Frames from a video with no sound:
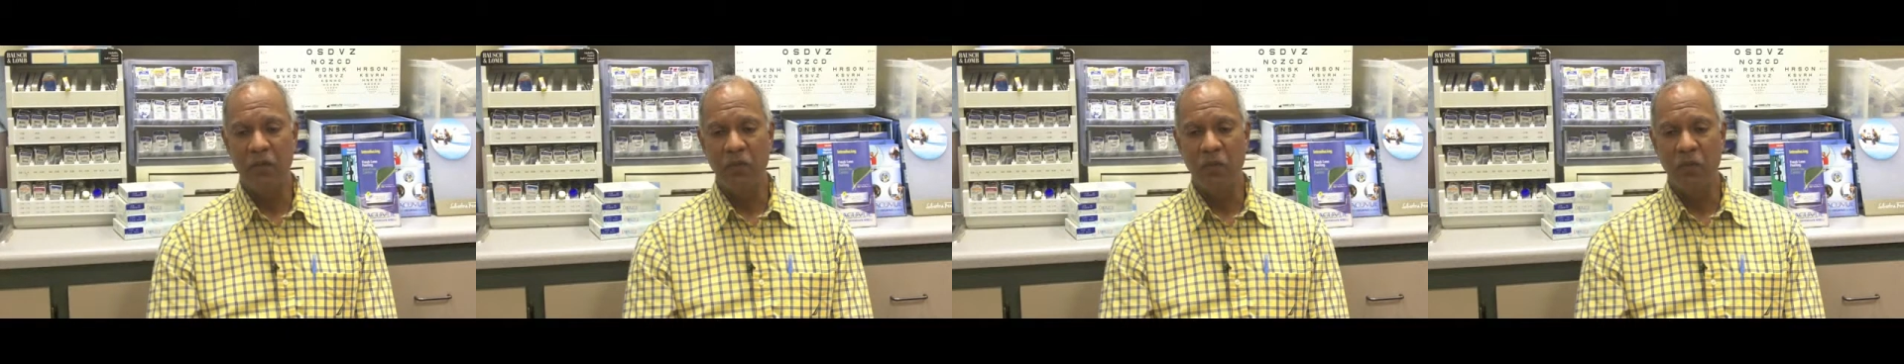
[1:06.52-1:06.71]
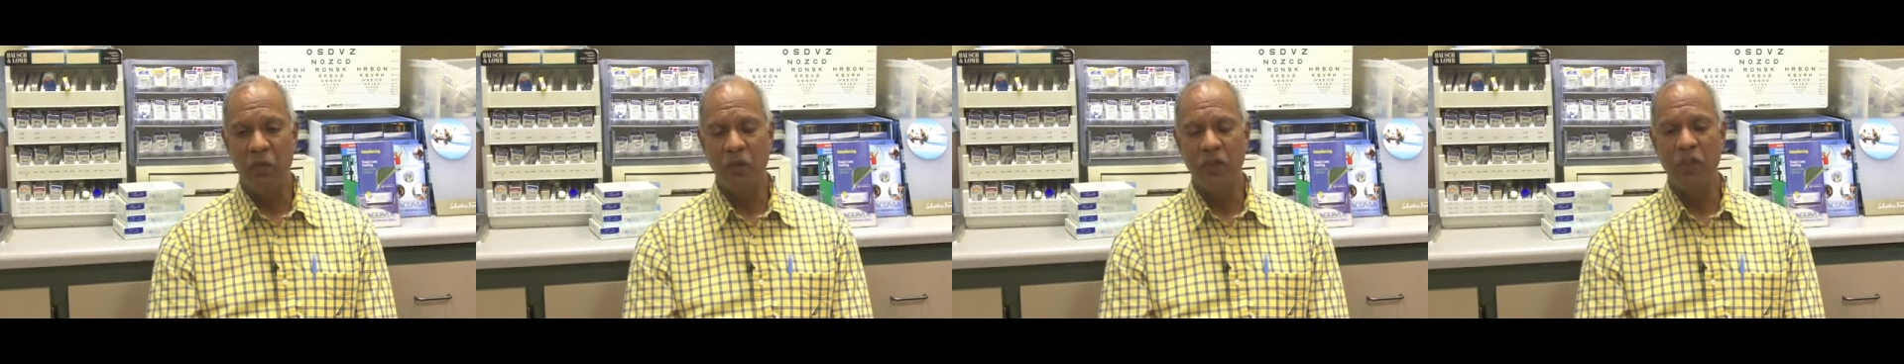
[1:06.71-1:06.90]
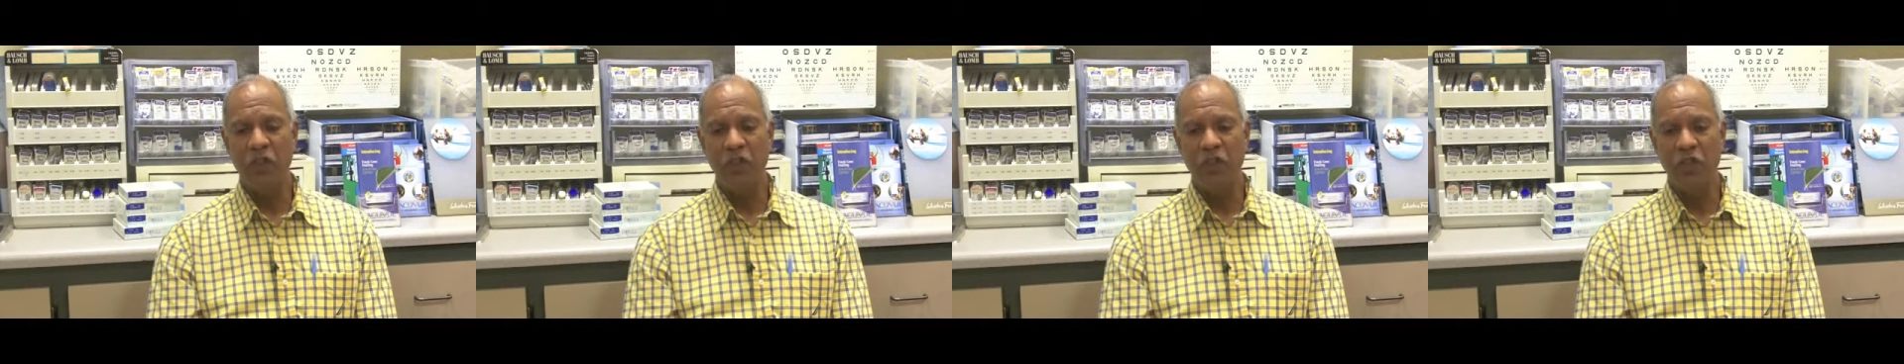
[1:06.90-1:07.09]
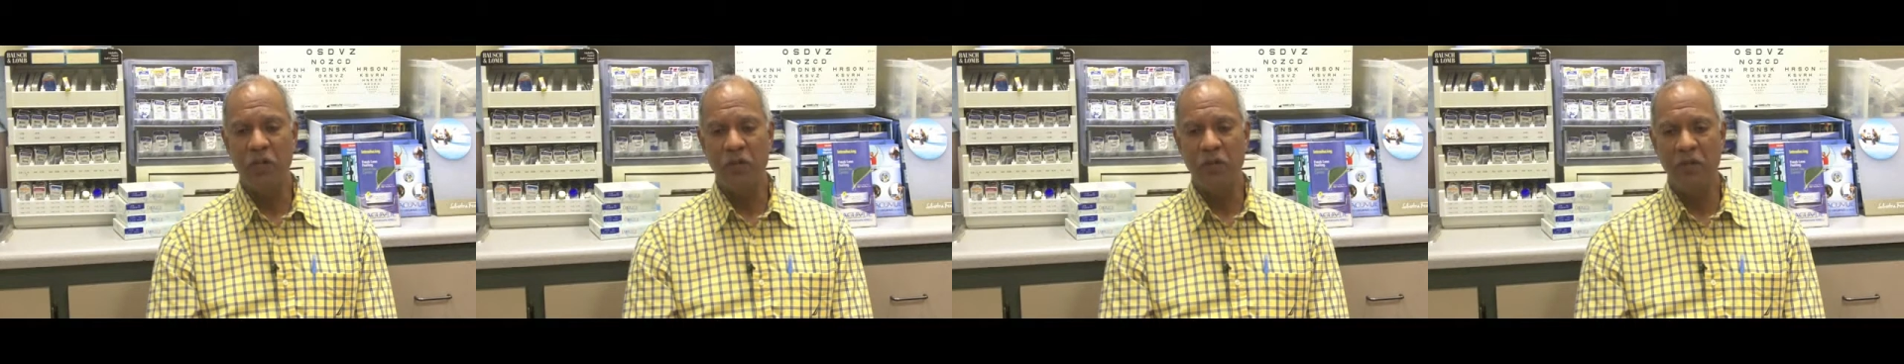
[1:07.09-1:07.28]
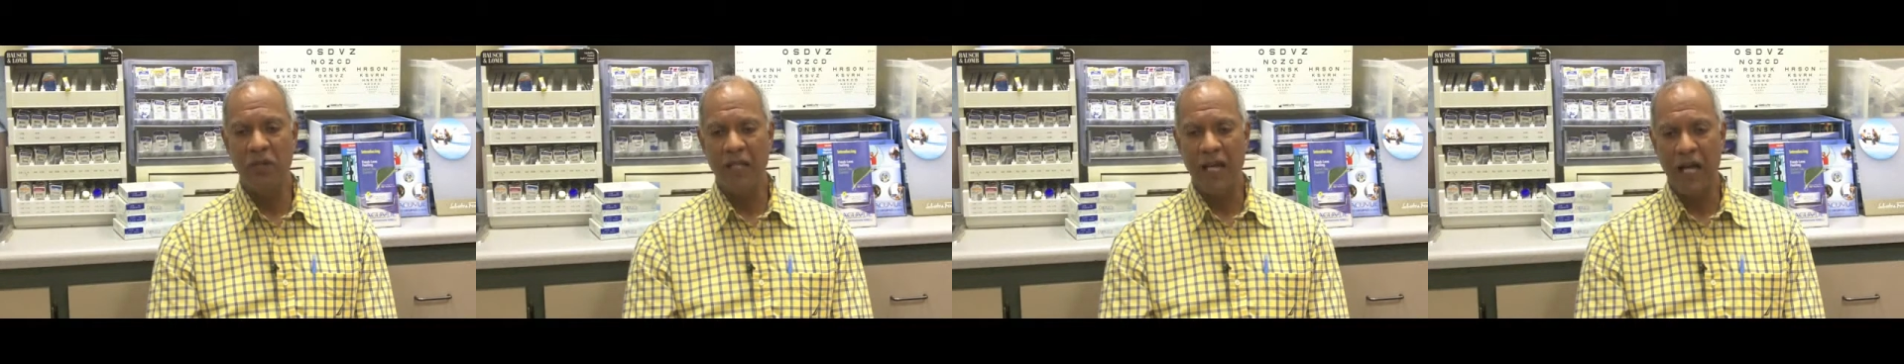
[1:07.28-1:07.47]
what
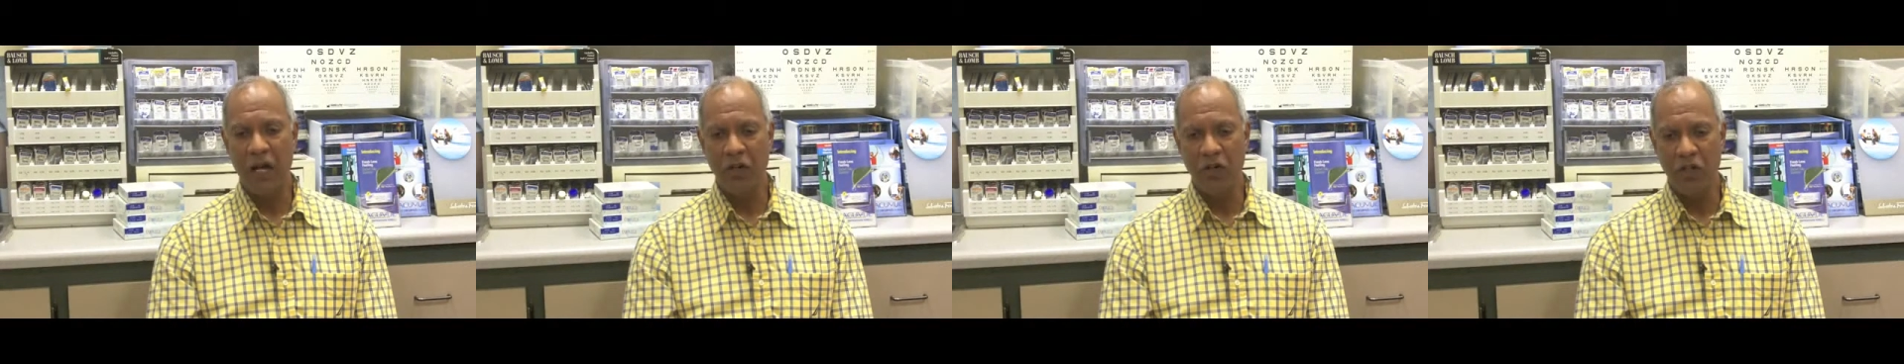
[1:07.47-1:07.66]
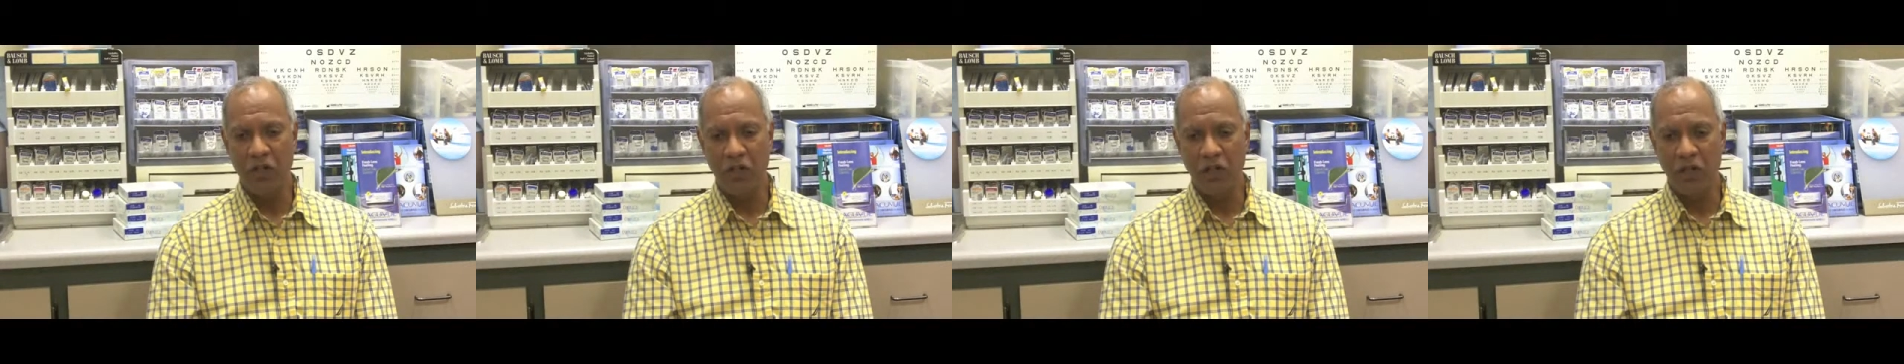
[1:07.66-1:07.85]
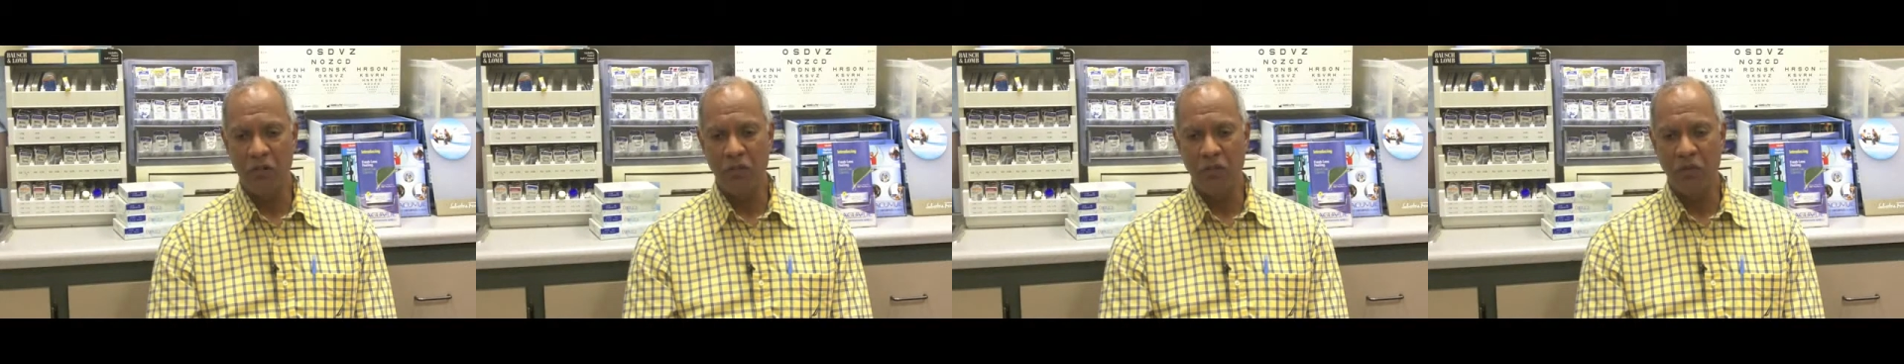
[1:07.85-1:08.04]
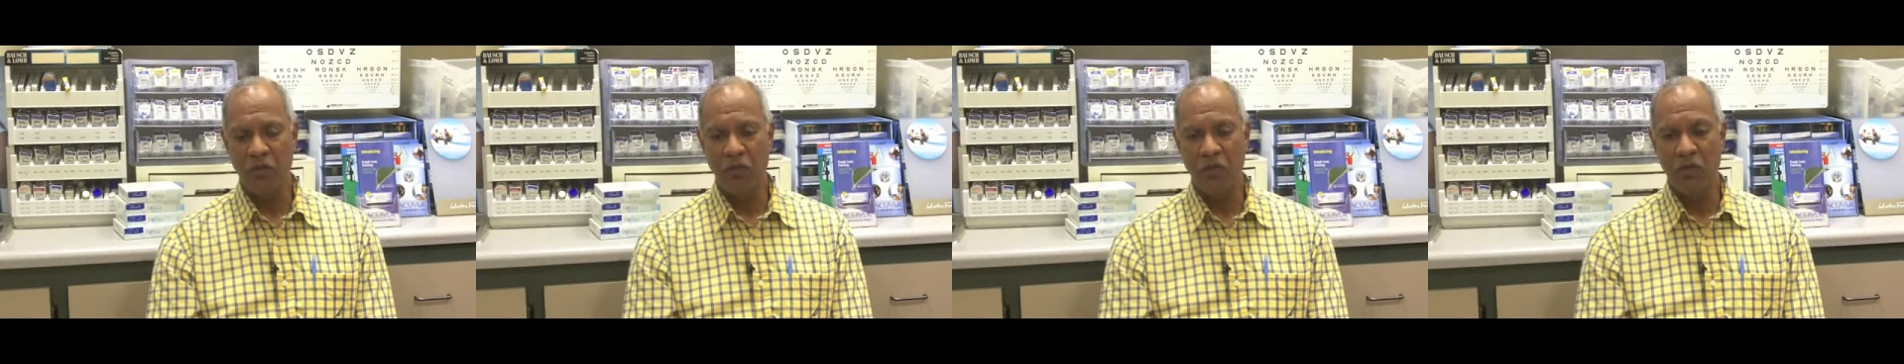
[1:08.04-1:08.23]
determined the outcome